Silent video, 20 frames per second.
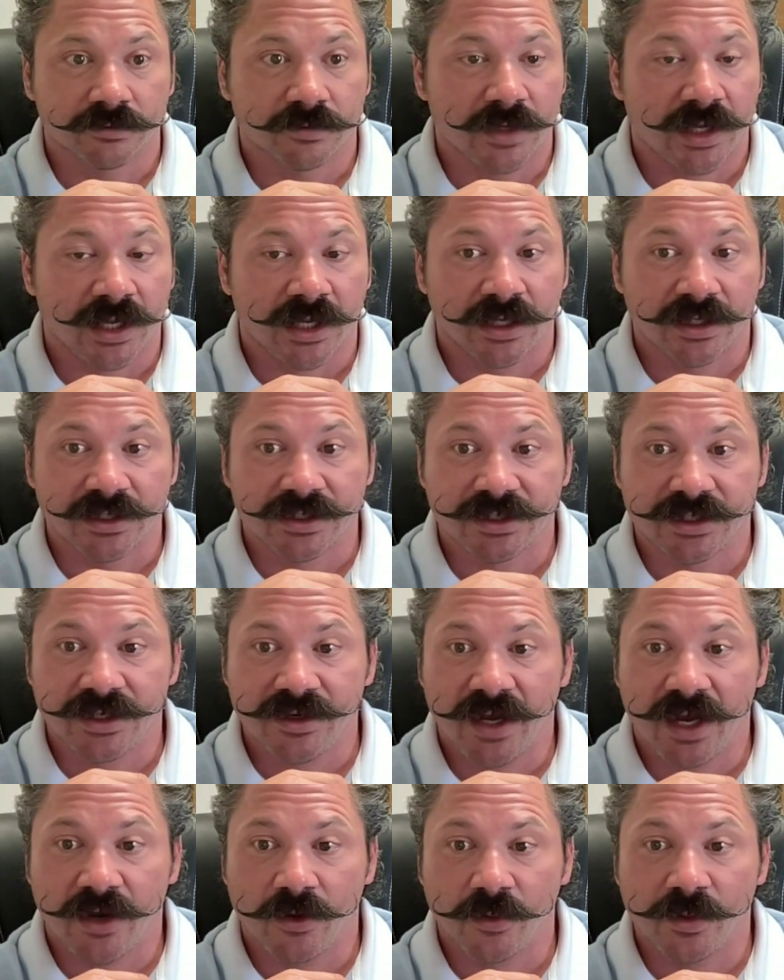and see
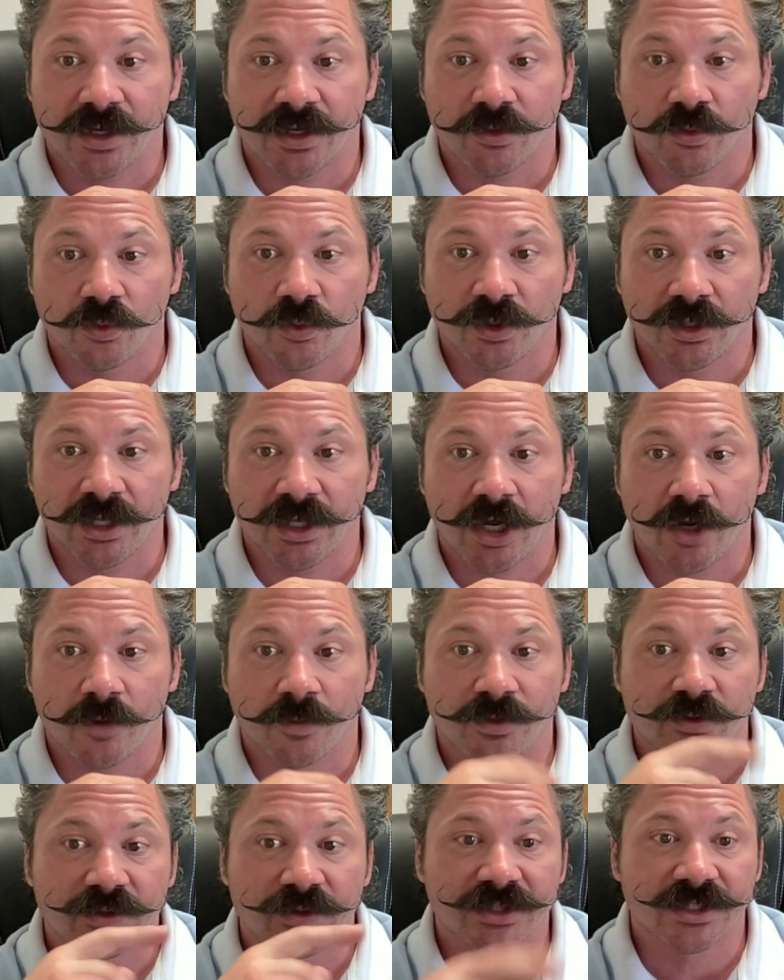how we can really help
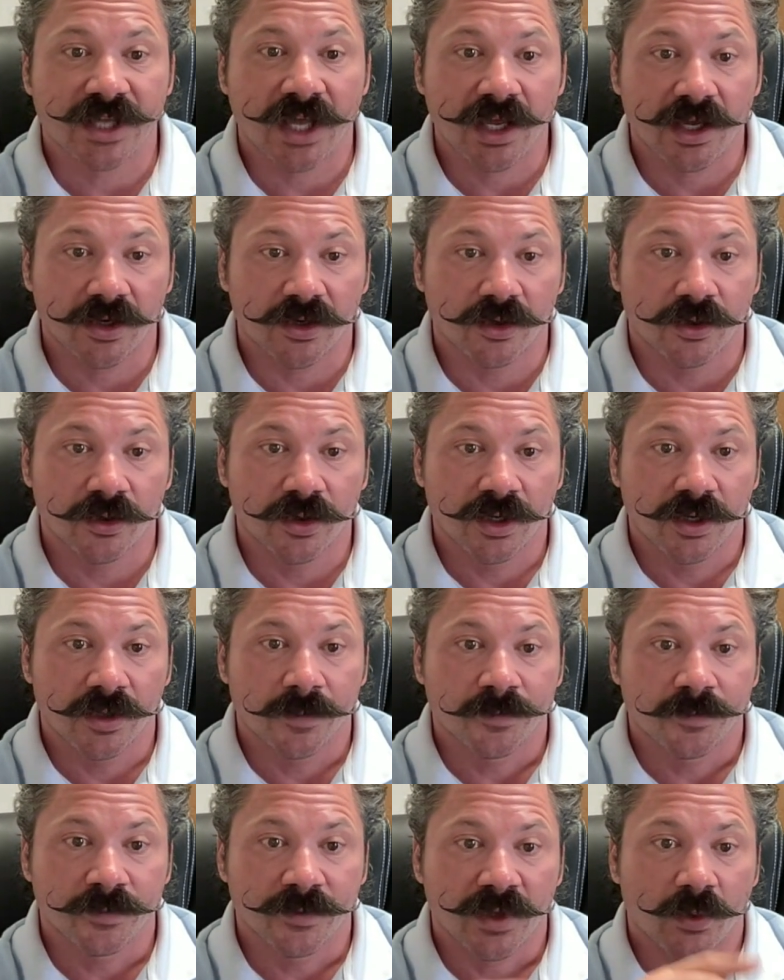you scale
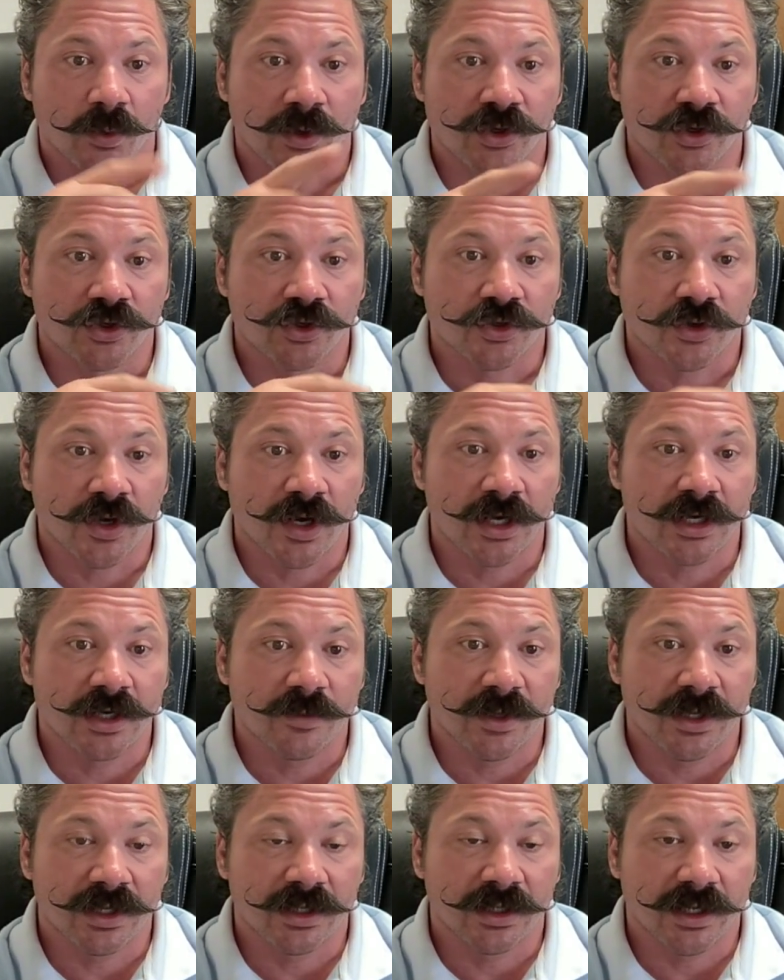when you're trying to
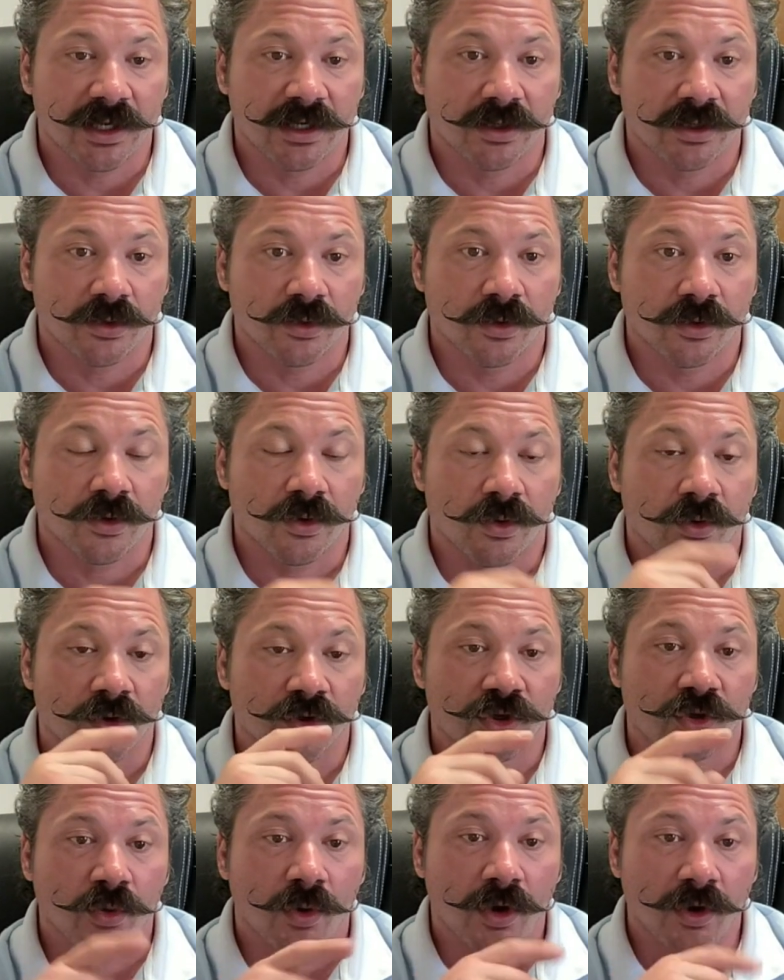be a landlord, or
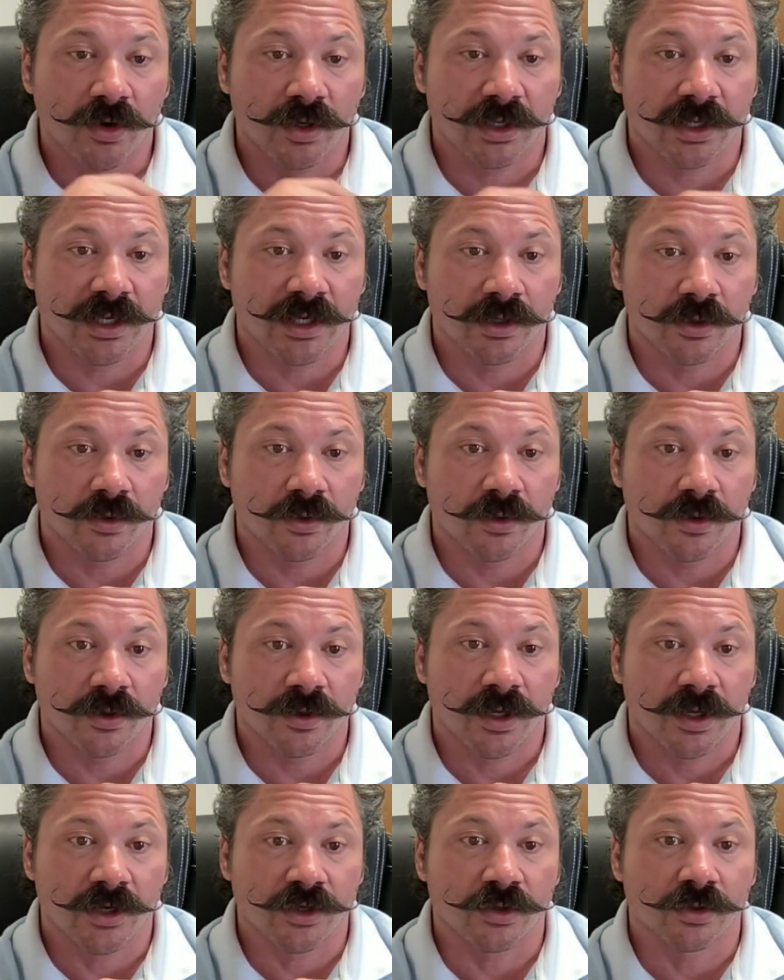you are a landlord
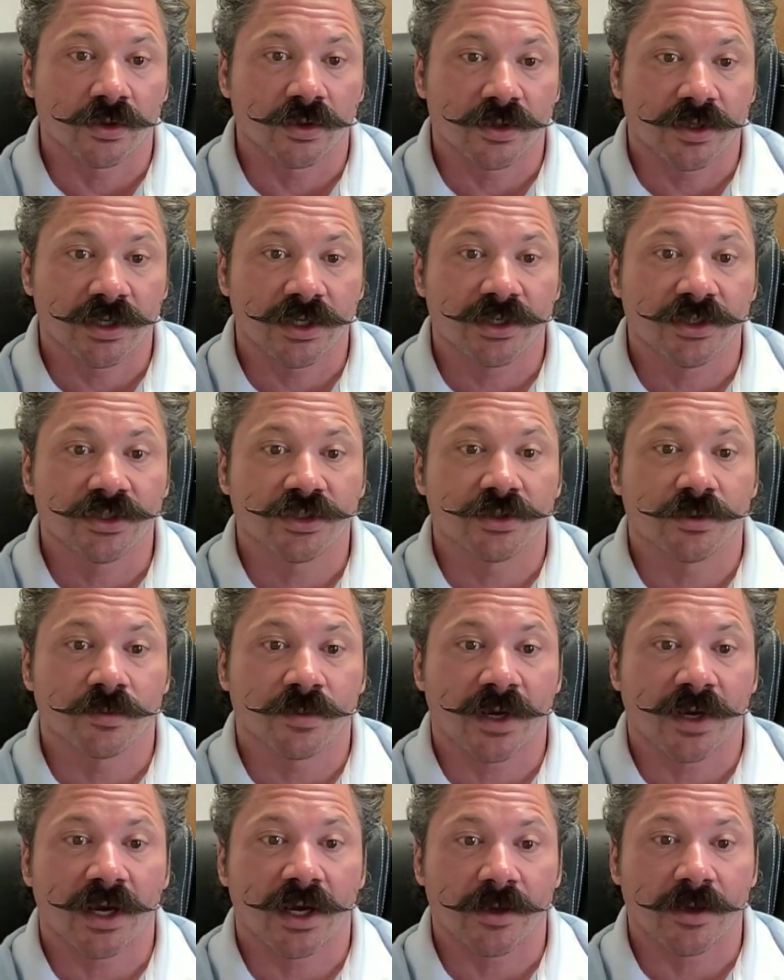and you're looking to
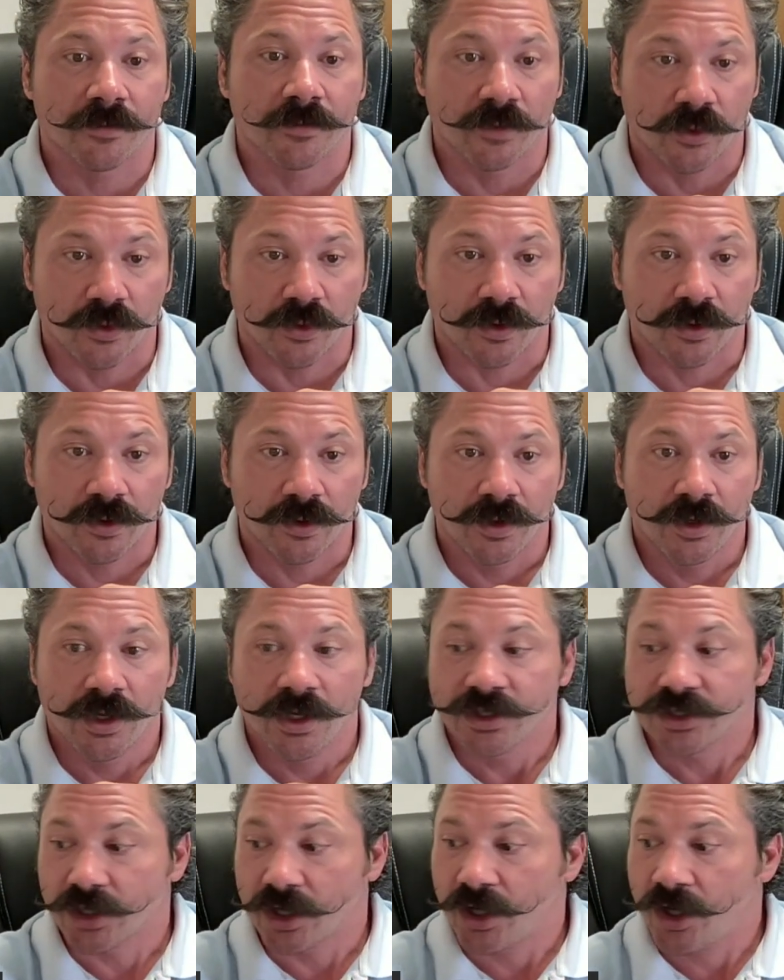buy more.
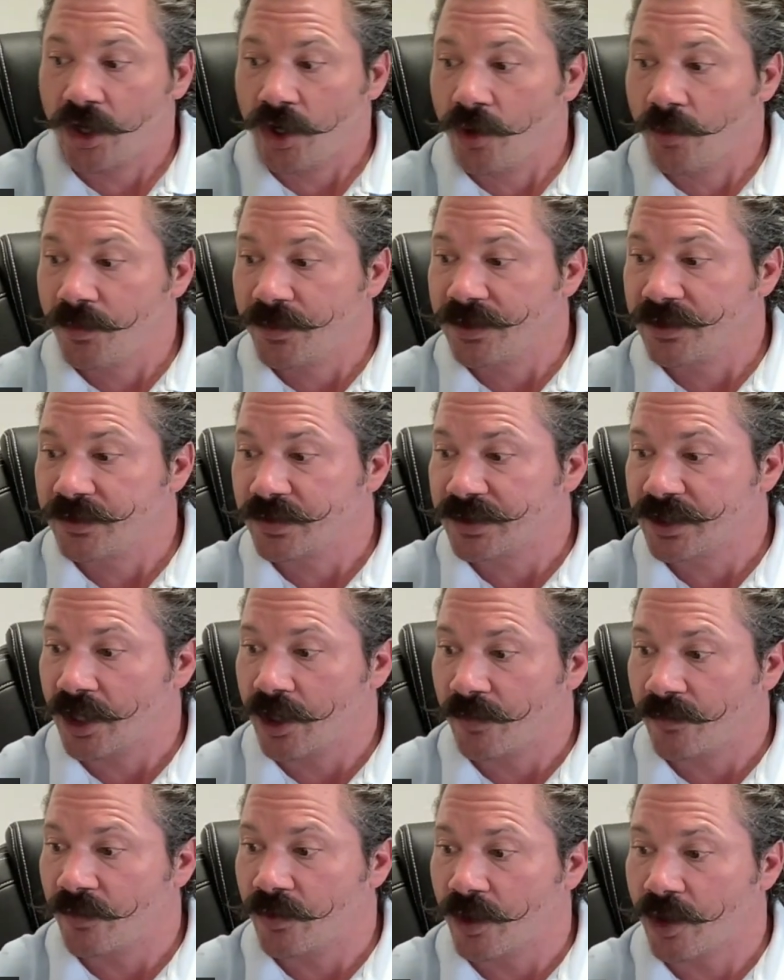So I hope this was
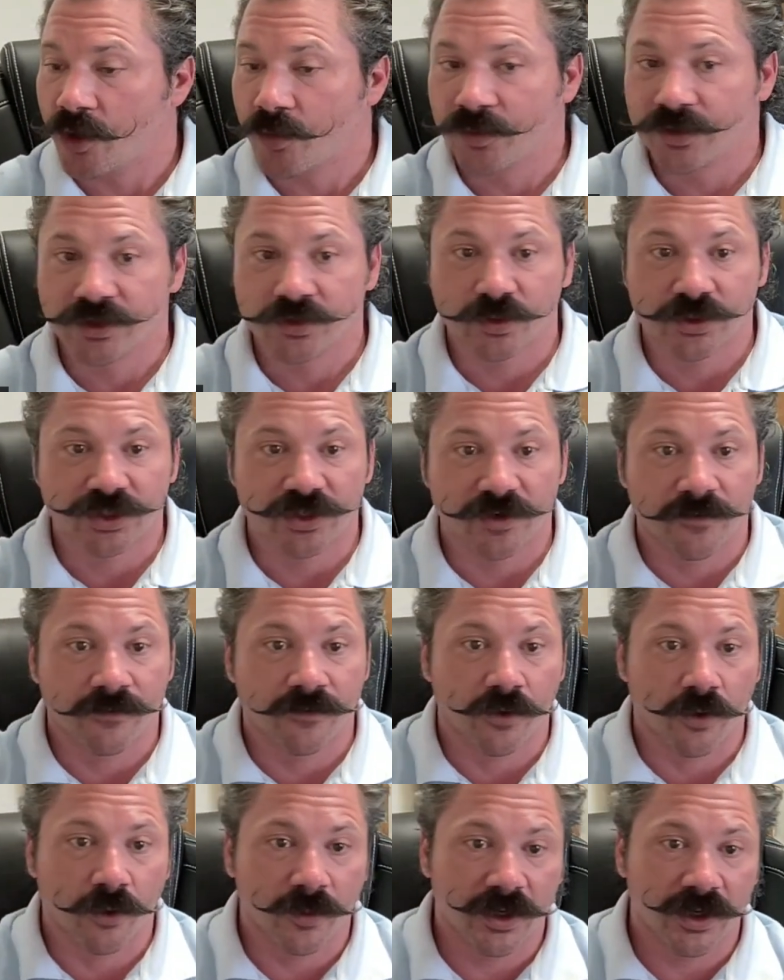helpful. I hope this was
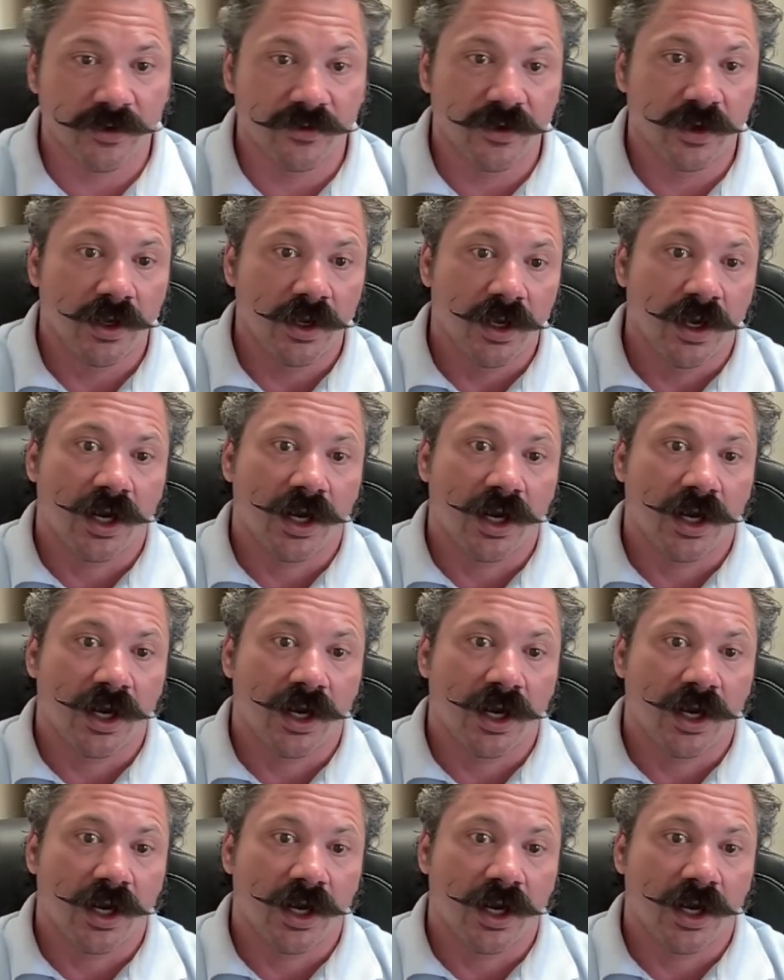informative.